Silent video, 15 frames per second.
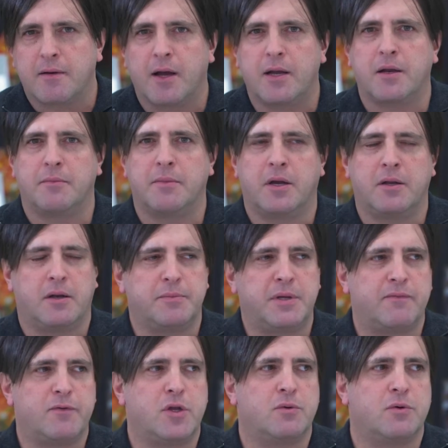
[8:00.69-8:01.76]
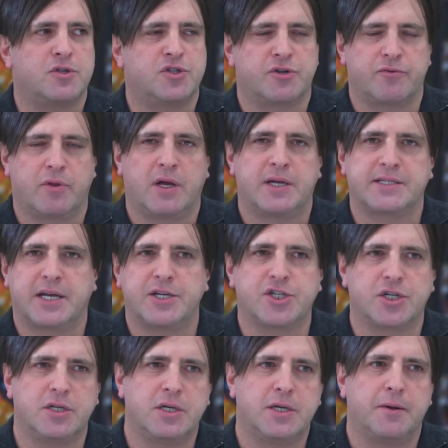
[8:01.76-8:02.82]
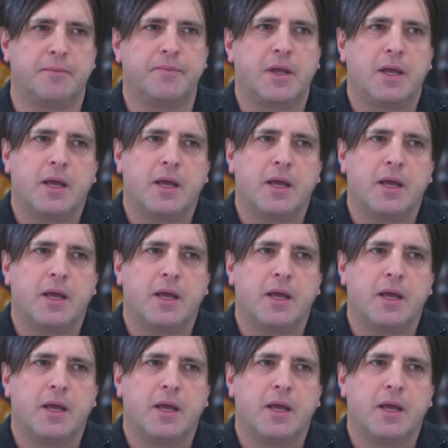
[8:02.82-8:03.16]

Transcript: right? And I'm giving you a generalization here.